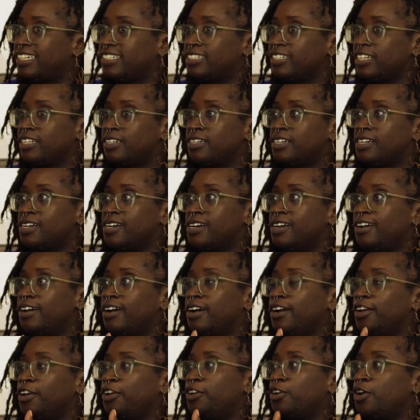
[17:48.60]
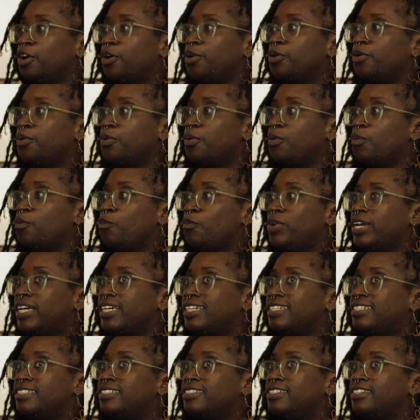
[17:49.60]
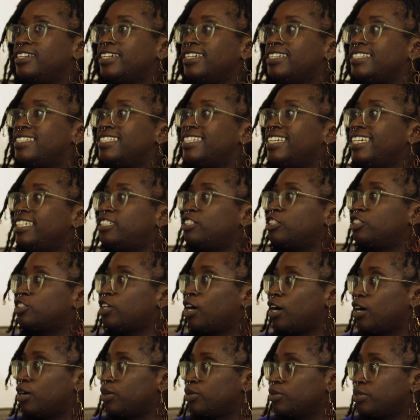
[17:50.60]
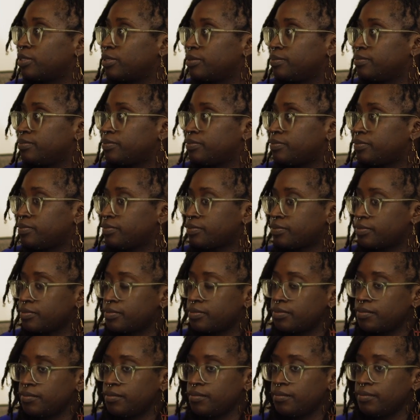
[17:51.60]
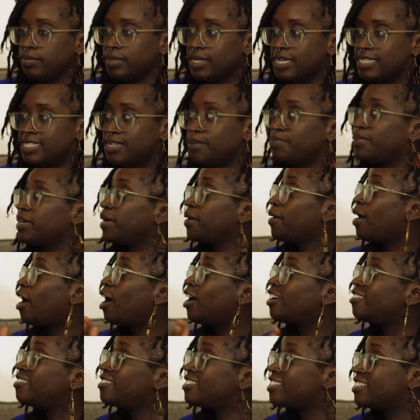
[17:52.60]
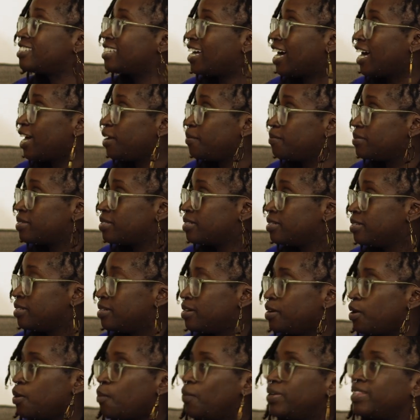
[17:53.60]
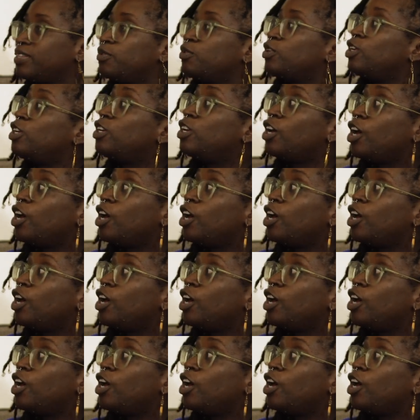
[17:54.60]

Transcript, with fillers: And you know, we can, you can teach a child something a hundred times, mm -hmm. but they will